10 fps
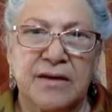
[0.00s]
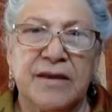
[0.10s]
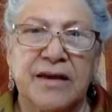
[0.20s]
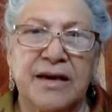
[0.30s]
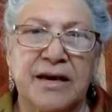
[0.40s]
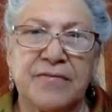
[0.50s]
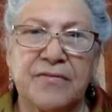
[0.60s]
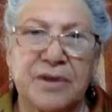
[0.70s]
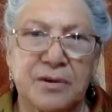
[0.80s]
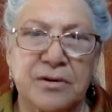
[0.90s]
They have
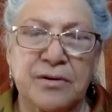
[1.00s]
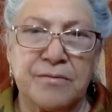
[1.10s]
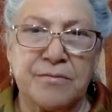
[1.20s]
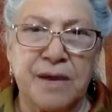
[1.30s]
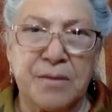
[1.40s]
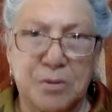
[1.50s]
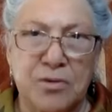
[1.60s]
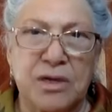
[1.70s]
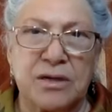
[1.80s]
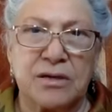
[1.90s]
their
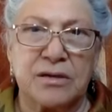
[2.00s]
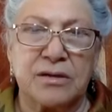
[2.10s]
memory,